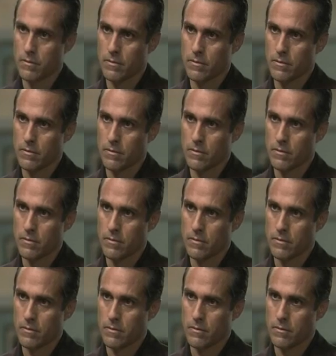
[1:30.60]
about a matter
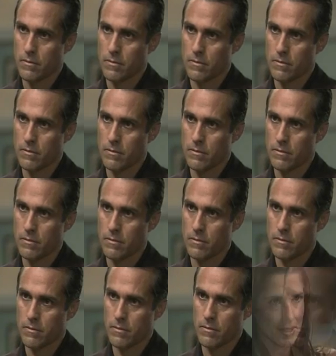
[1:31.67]
of a few lost
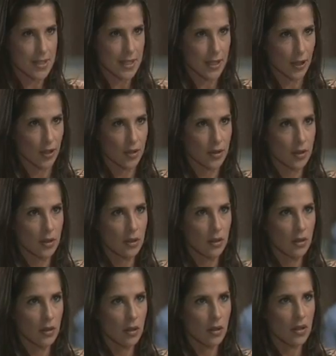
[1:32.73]
memories here.
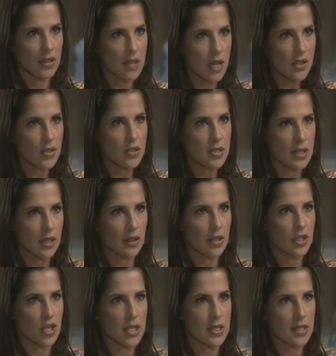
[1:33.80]
The doctors think
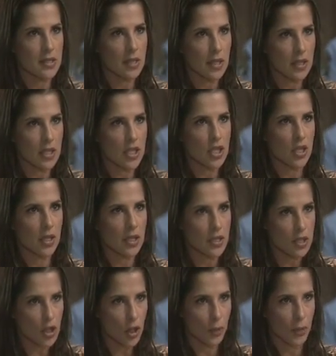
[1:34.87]
that Jason's condition
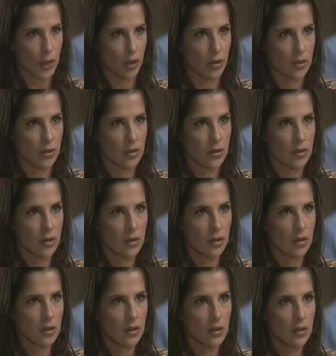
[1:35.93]
is terminal.
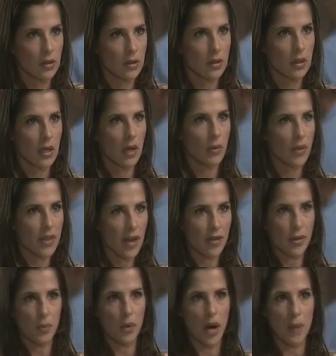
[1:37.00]
And
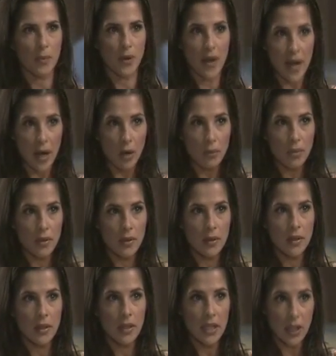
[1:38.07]
without the proper help,
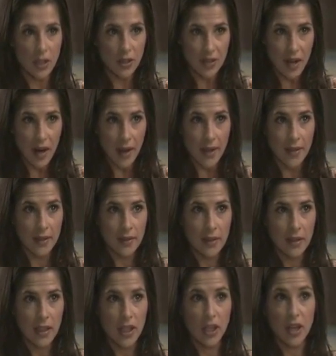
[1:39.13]
he could die.
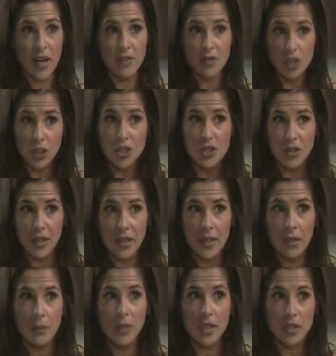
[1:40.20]
He could have surgery,
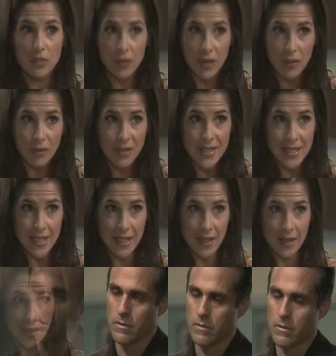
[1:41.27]
but it's really
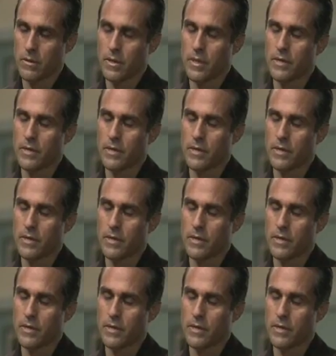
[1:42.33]
risky. Okay.